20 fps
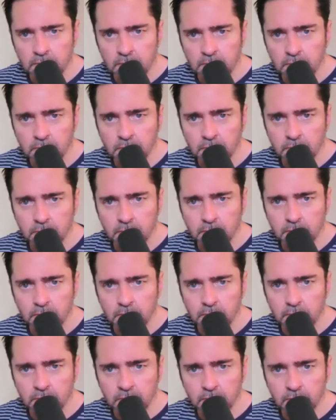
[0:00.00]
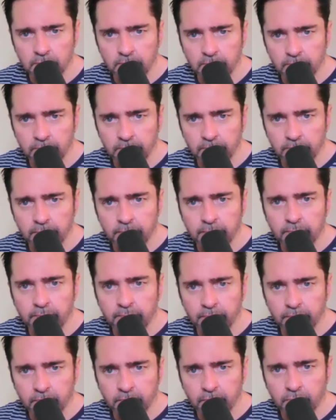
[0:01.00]

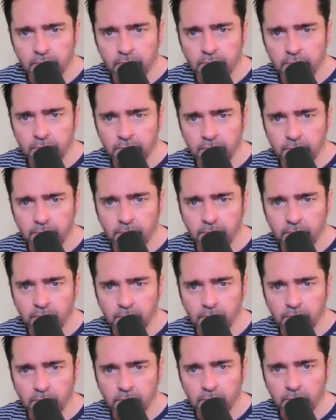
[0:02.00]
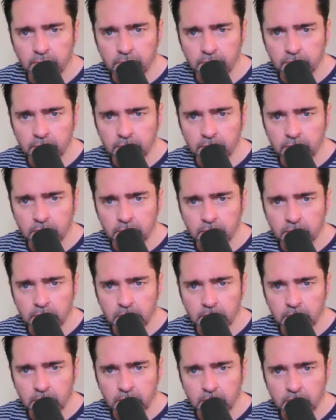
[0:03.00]

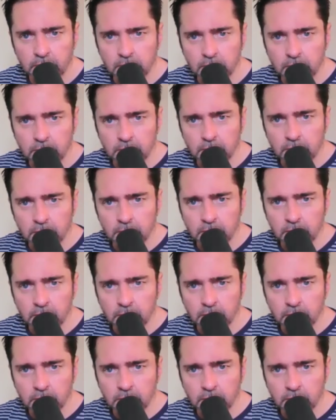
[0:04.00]
(not speaking)